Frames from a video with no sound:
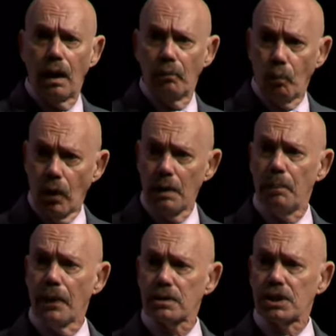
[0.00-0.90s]
one
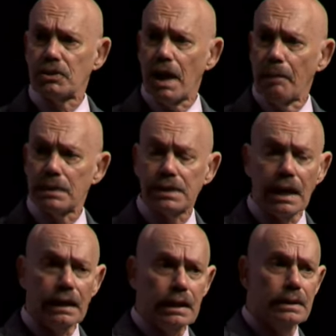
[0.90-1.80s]
person's
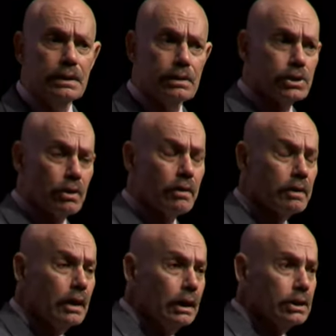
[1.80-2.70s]
representative.
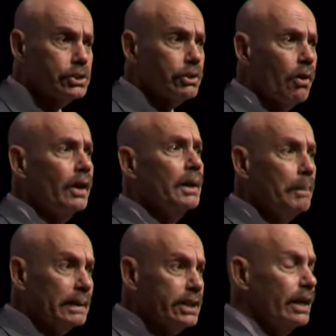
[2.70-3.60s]
You're destroying the
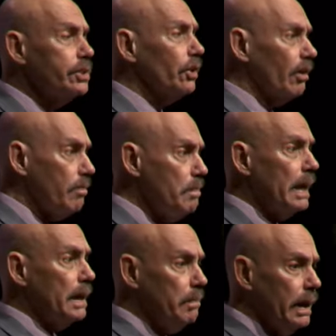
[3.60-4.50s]
potential of
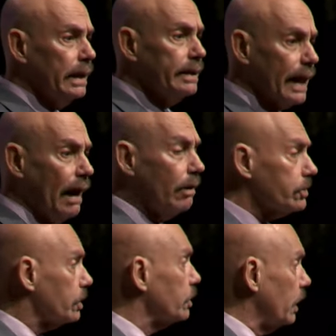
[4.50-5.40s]
many, many
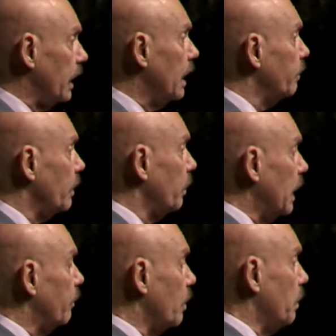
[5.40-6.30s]
thousands and even,
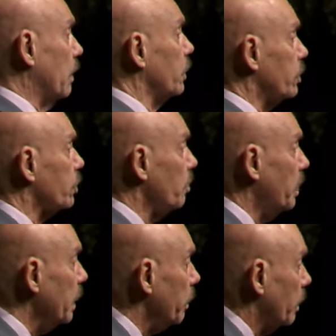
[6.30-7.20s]
even millions of
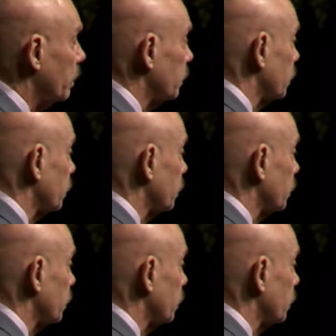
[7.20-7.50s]
people.